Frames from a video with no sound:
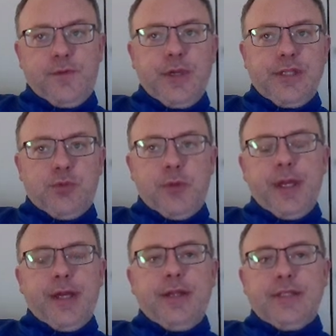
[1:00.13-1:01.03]
he's probably
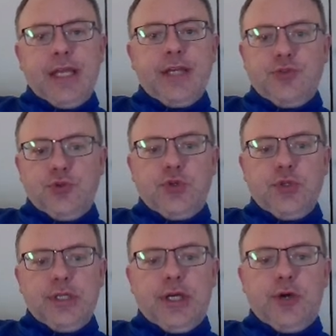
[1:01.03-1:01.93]
going to take a draw,
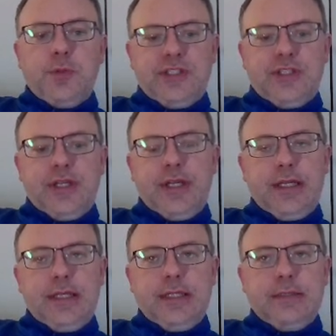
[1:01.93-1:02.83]
like almost
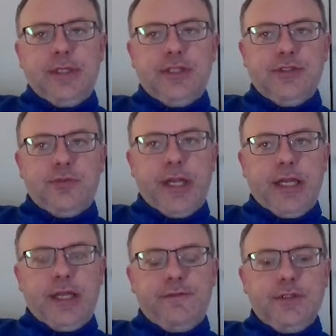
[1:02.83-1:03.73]
certainly because of the rating
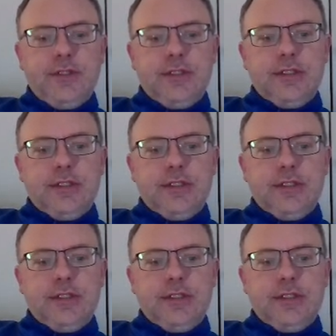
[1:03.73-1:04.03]
difference.